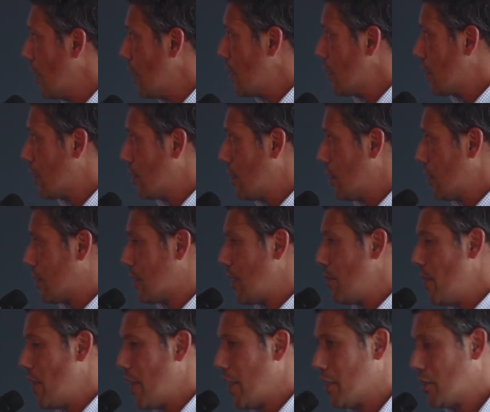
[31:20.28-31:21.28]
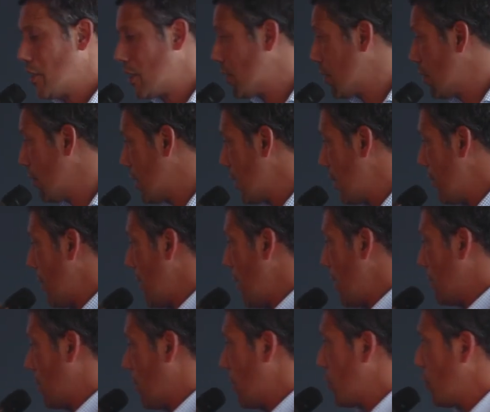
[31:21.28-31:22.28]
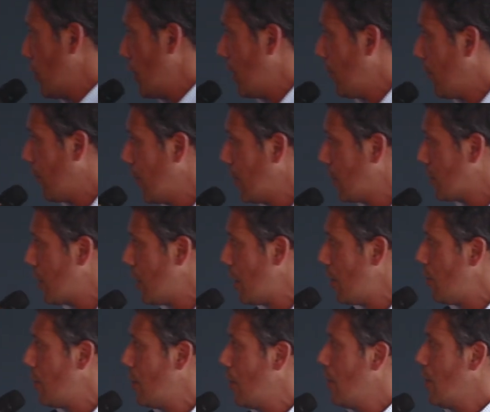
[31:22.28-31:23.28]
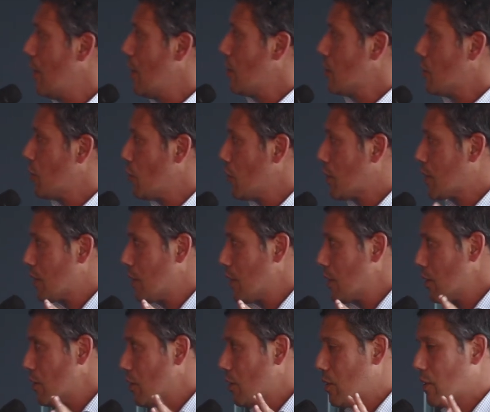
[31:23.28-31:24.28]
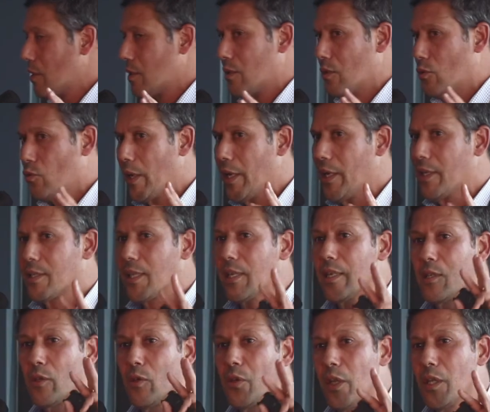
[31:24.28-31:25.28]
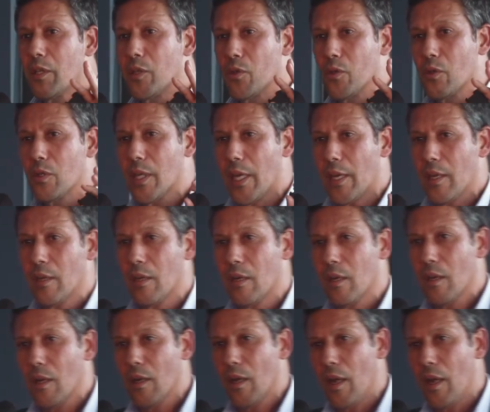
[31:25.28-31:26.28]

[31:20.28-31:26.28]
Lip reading: So this summary, just to summarize, because we are finished now. So three things you need to take in